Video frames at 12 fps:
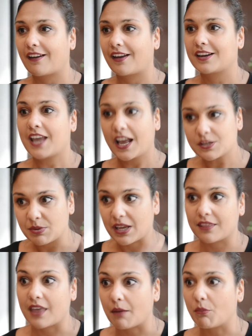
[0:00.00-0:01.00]
and catch me
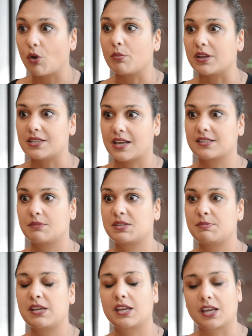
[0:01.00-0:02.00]
in that moment as I'm
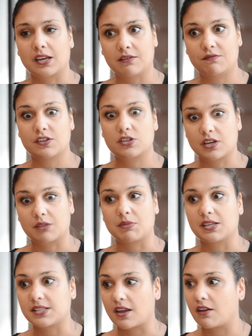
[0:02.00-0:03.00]
speaking and envisioning
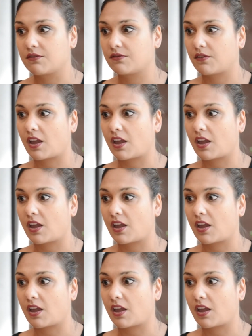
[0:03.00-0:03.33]
myself.